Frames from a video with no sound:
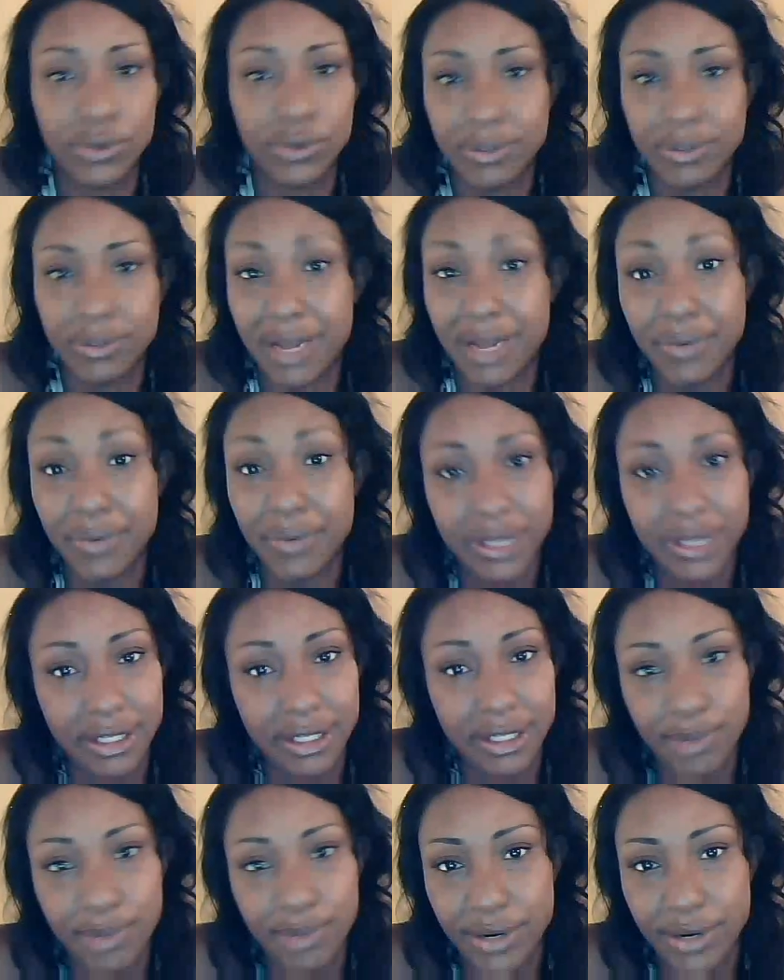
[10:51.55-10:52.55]
I'm not really
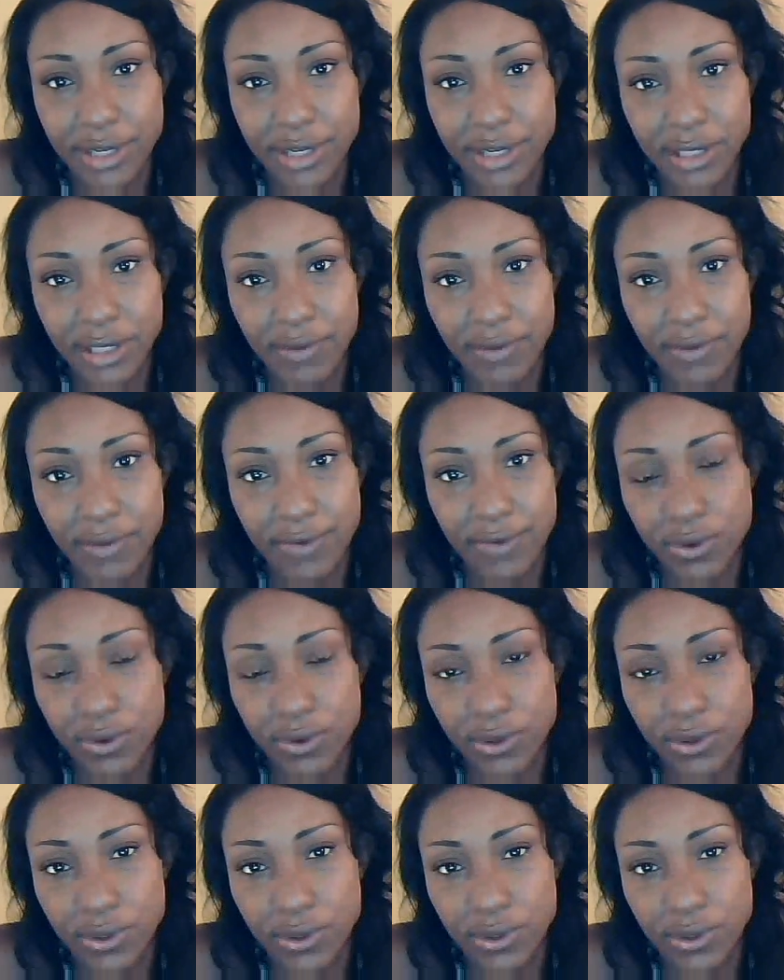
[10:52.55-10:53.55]
experienced with
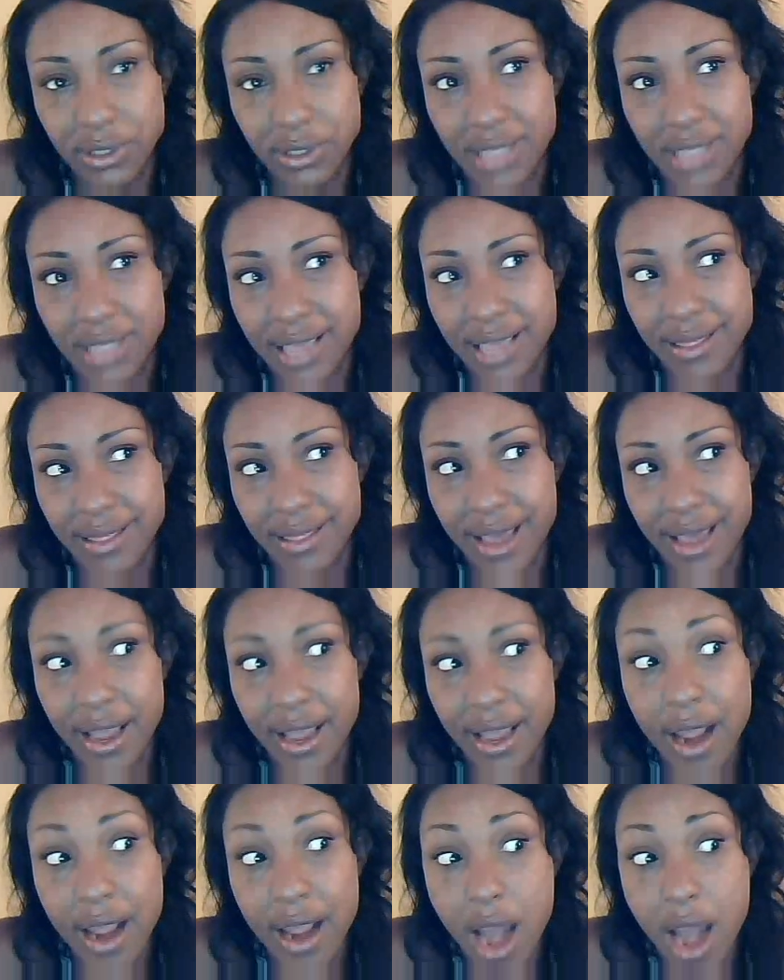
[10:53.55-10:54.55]
funerals like
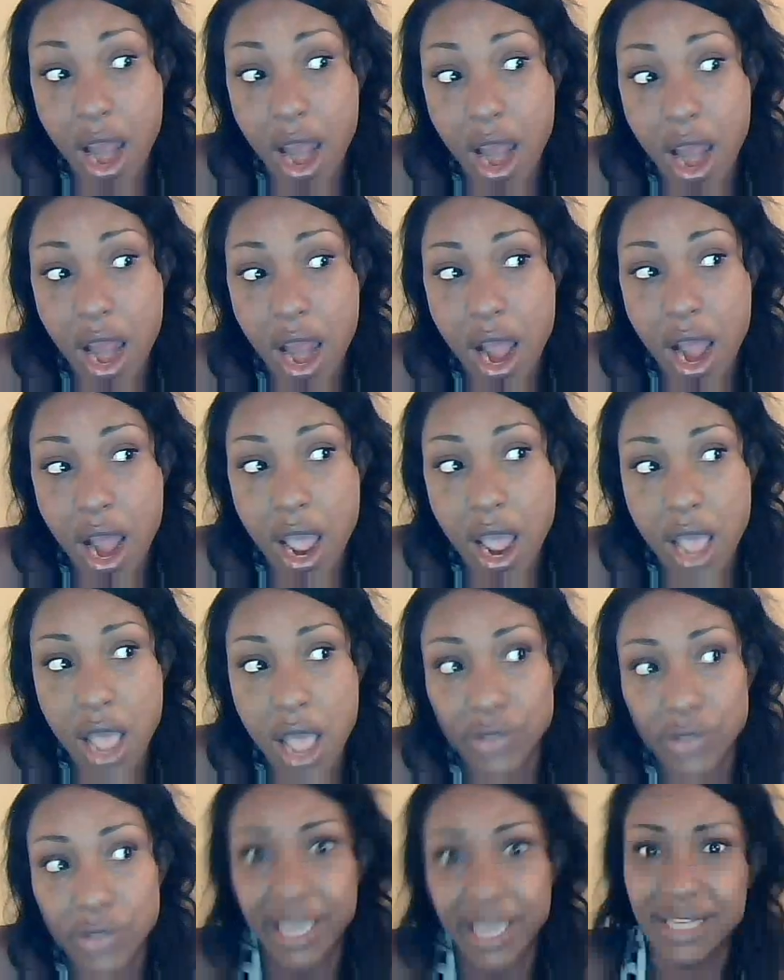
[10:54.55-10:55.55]
that.
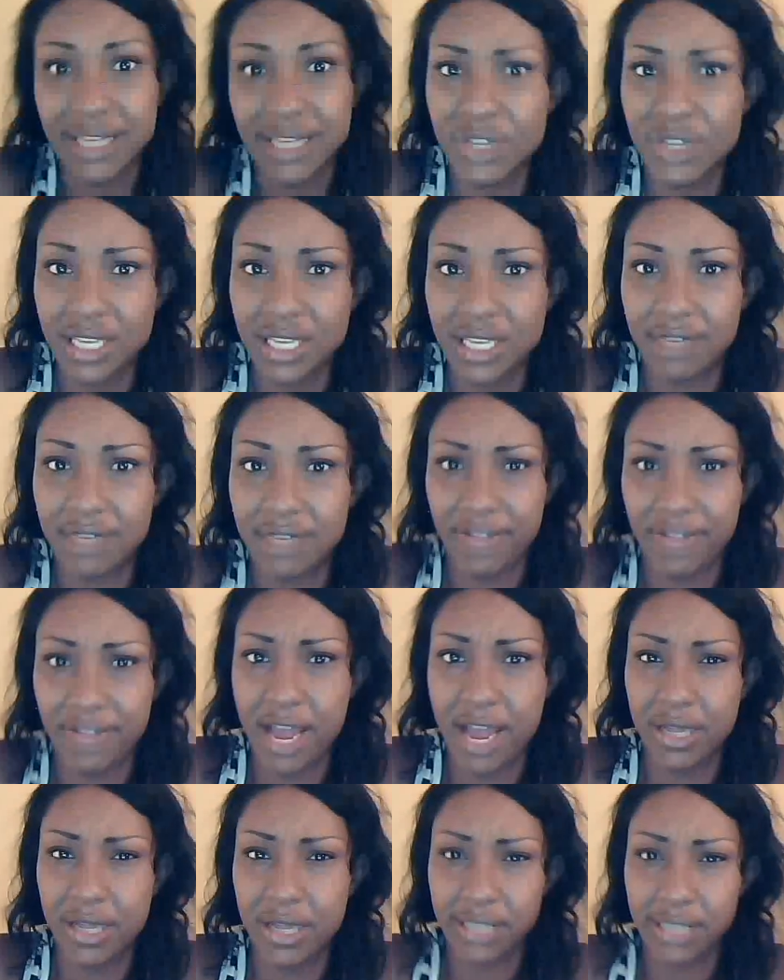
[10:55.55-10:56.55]
So I guess I have to take the
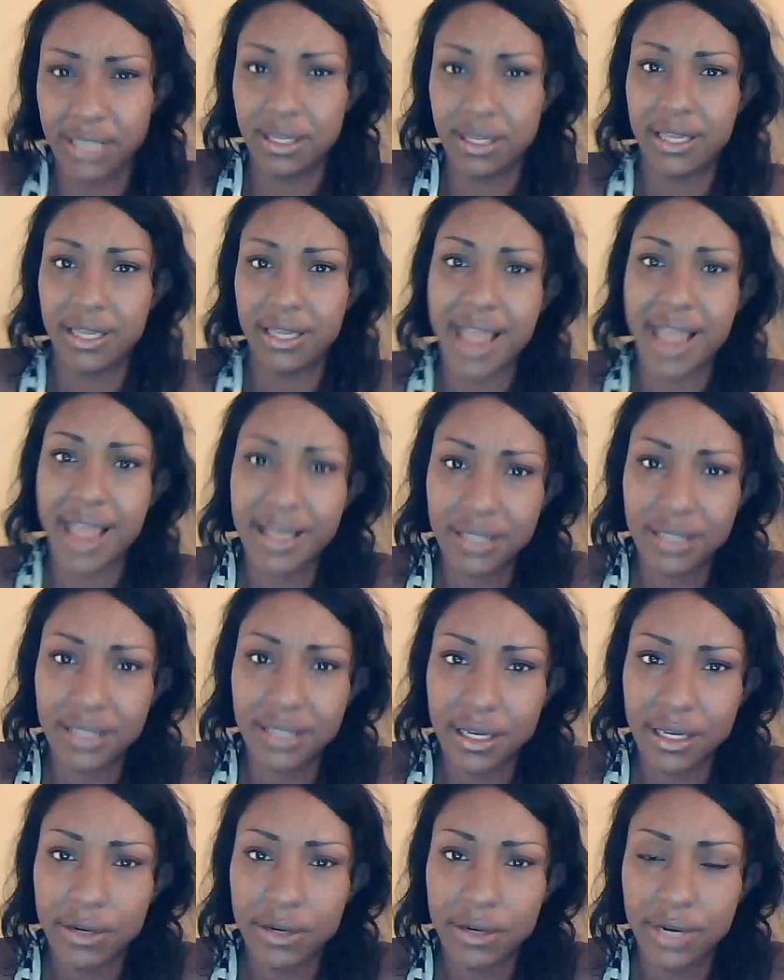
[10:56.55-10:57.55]
flower like to the
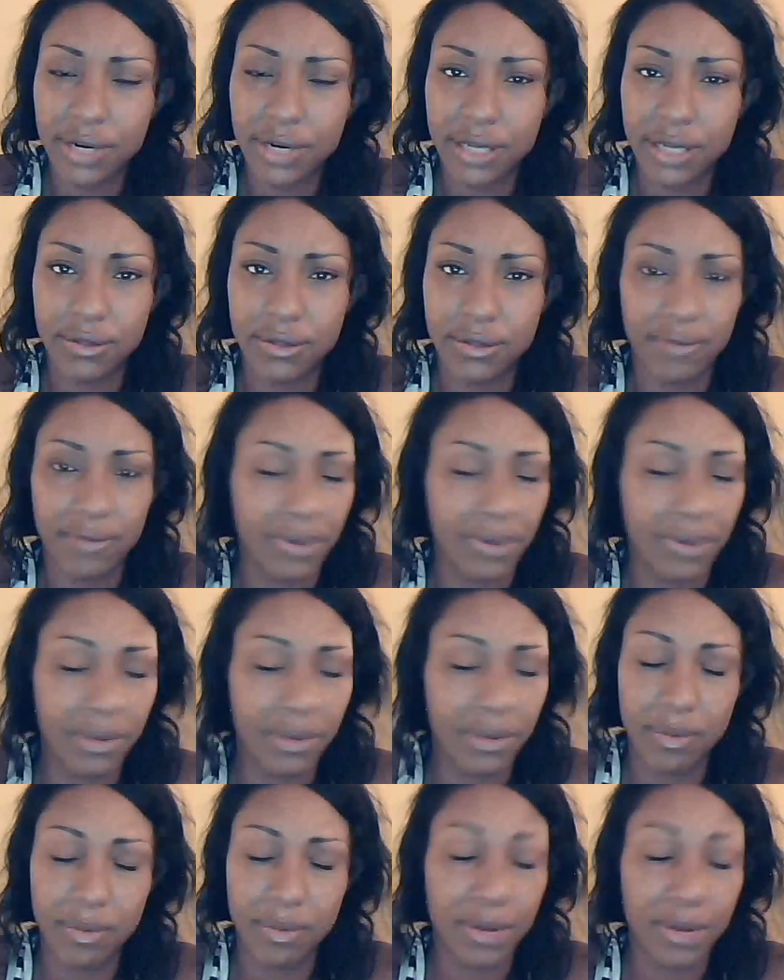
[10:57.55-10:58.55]
casket or hand it to a family
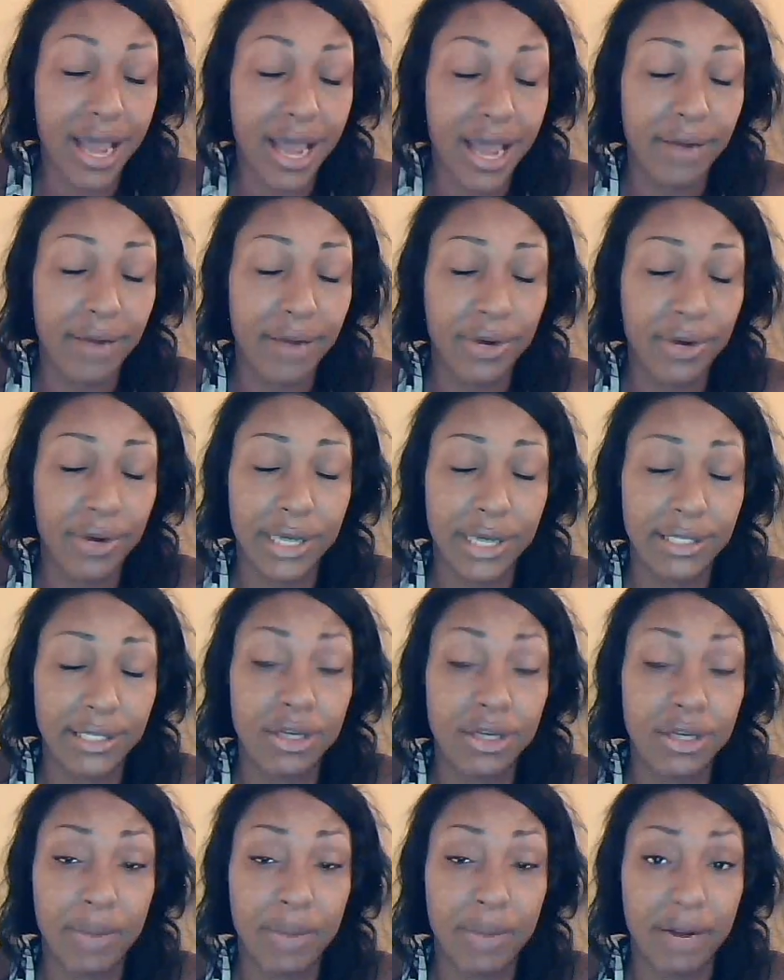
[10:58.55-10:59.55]
member. I don't know. I just
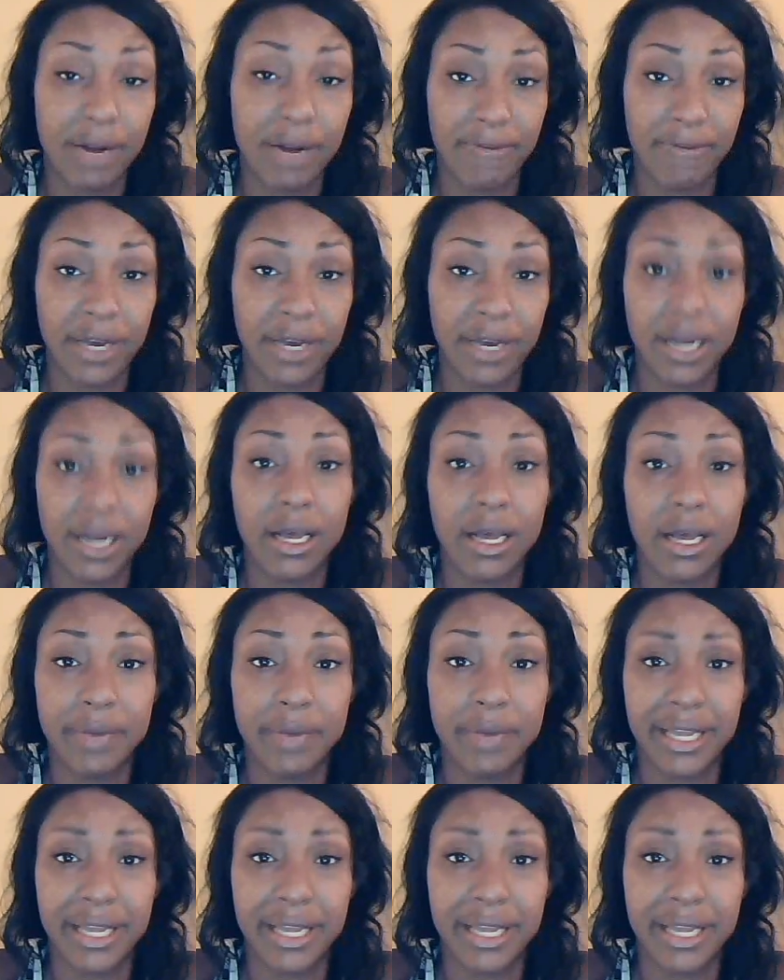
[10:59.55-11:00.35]
hope I don't fuck it up.